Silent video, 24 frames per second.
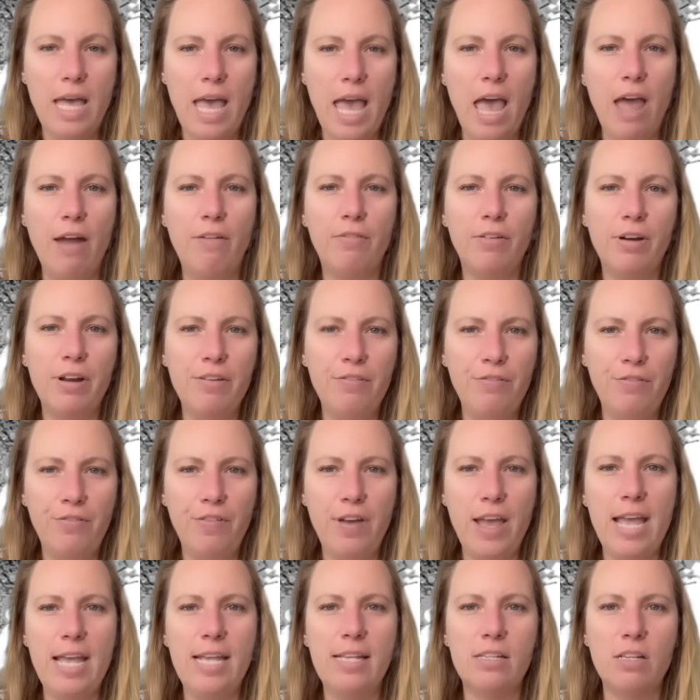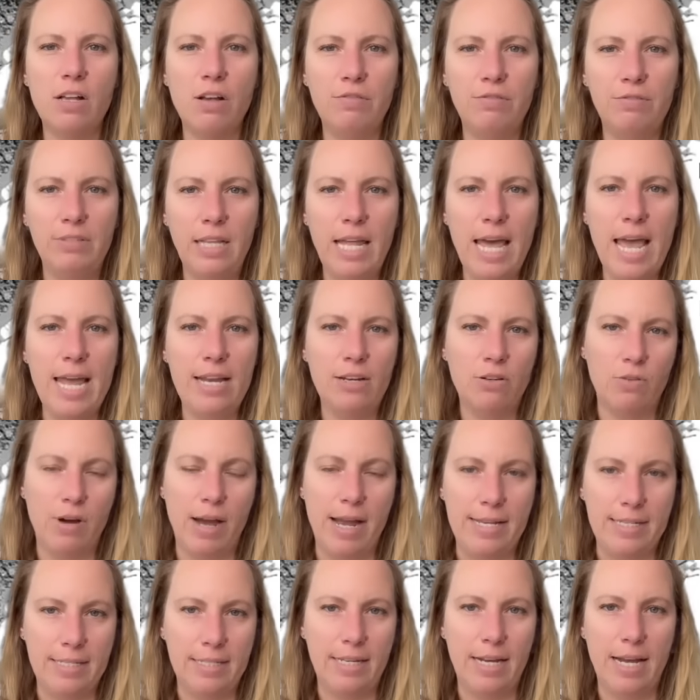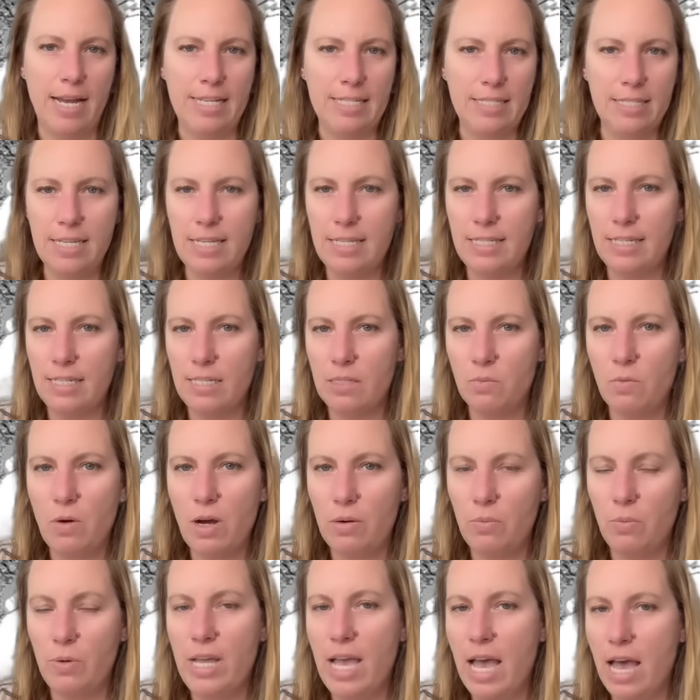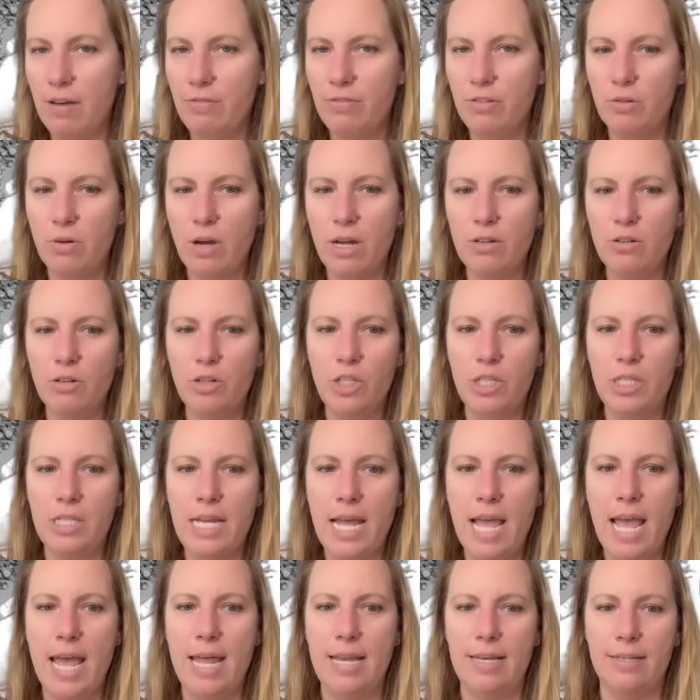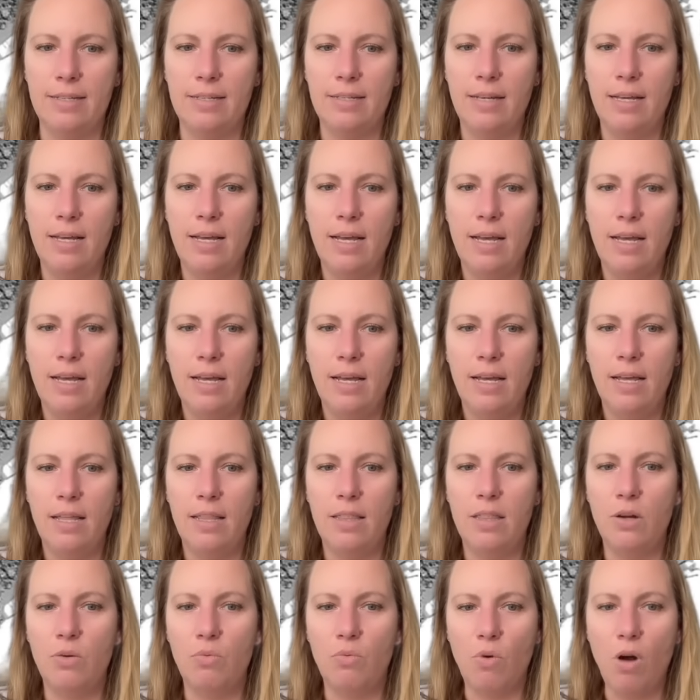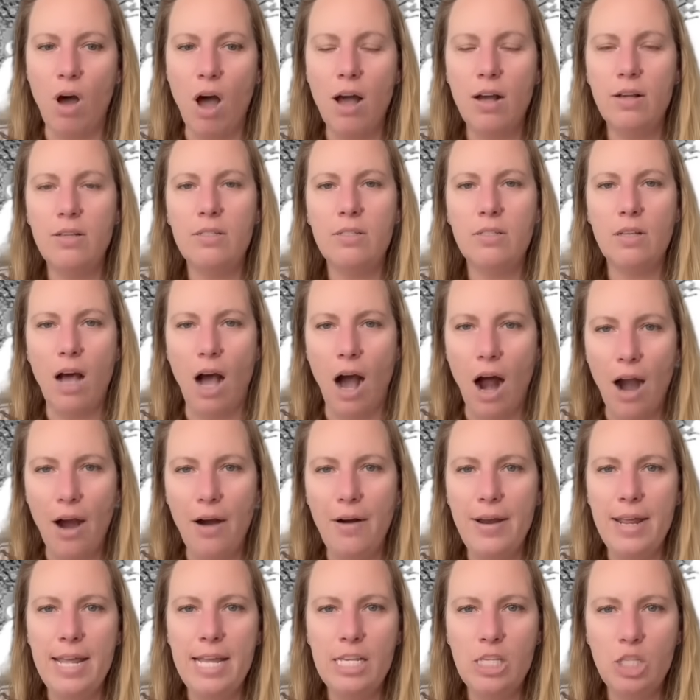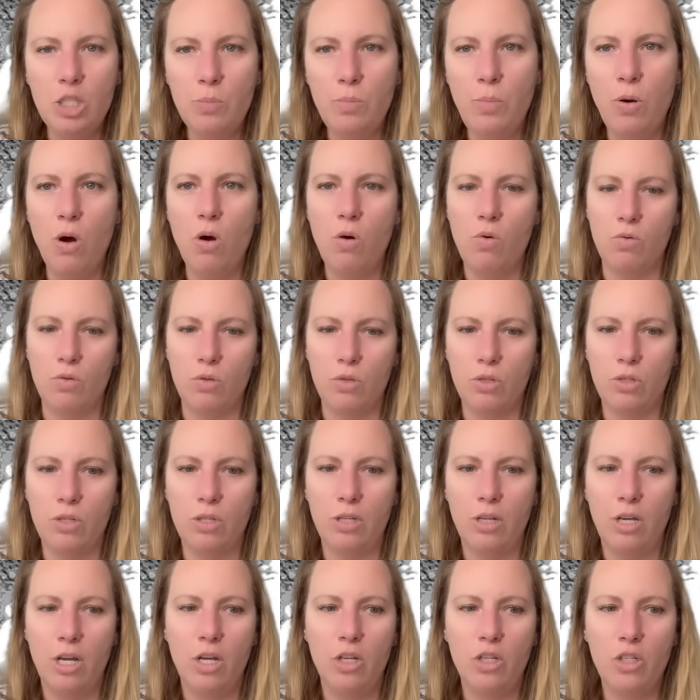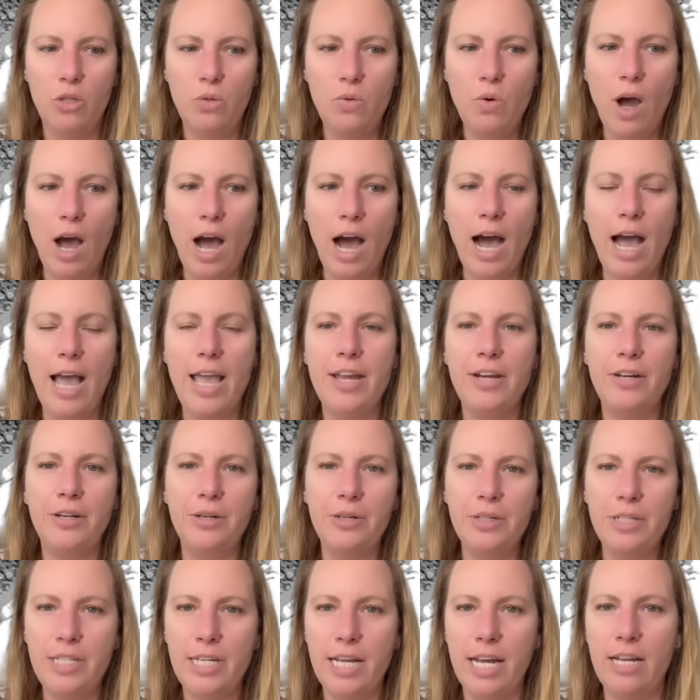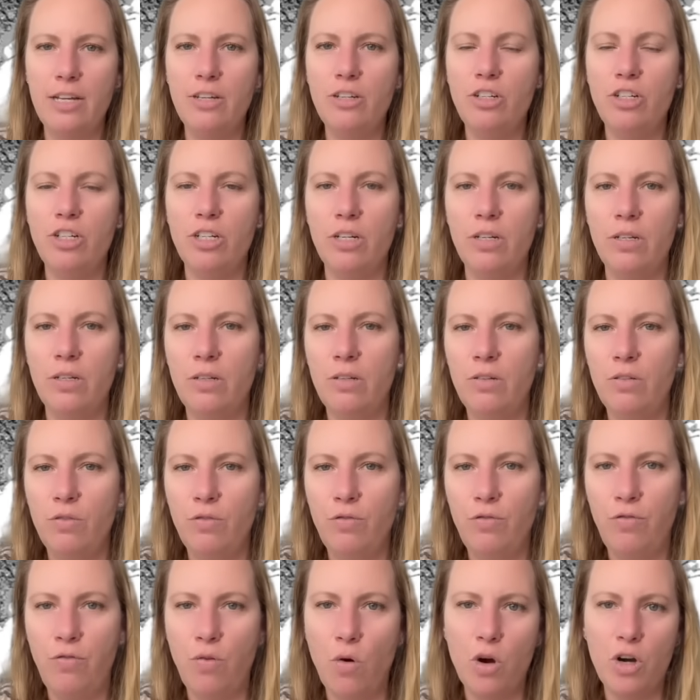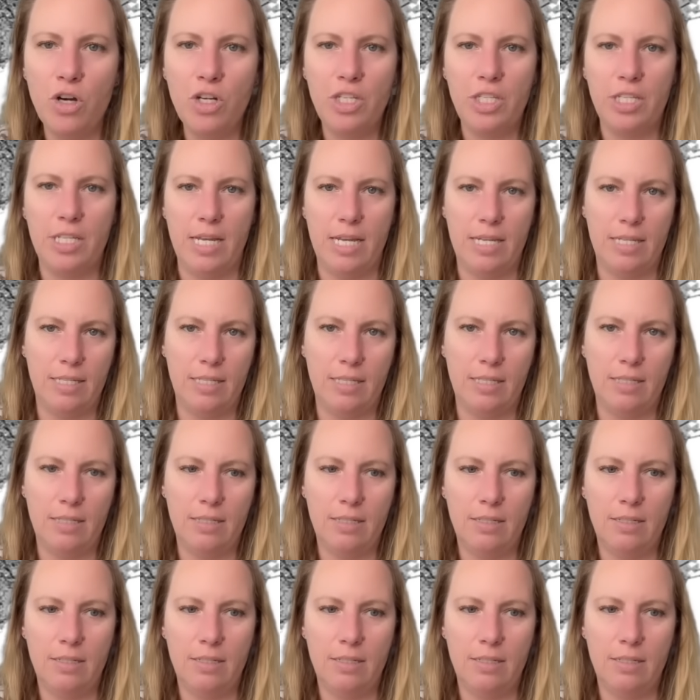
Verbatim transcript: every phase of landrise, guys, this is what we have to understand. The rocks are exposed to higher tension forces,